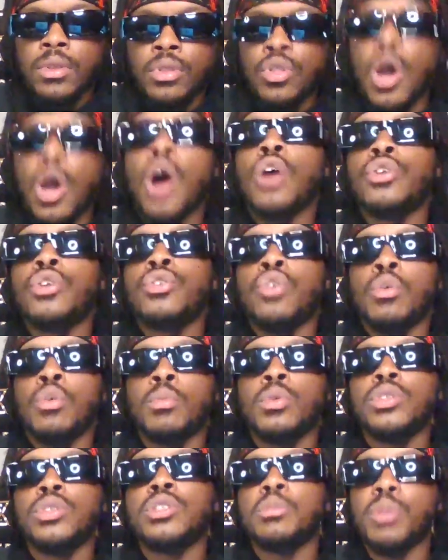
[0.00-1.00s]
Our normal
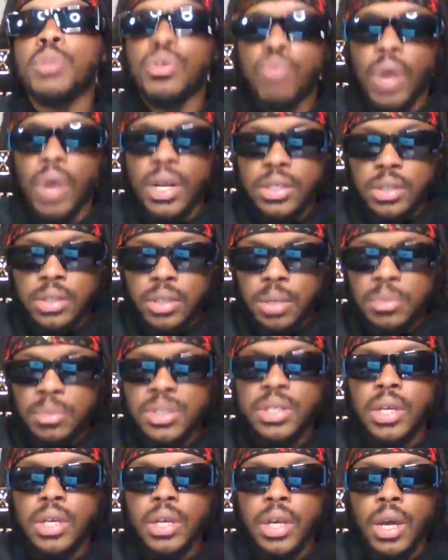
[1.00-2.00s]
is to be righteous. Let me
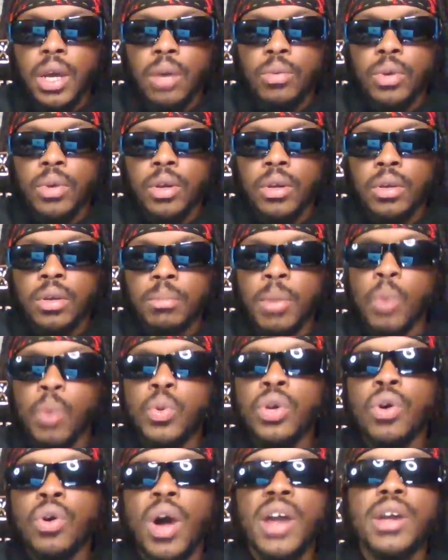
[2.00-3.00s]
say it that way. But we
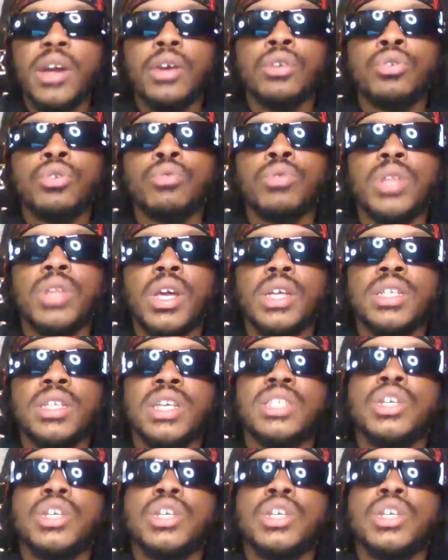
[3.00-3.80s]
go out here and do things that's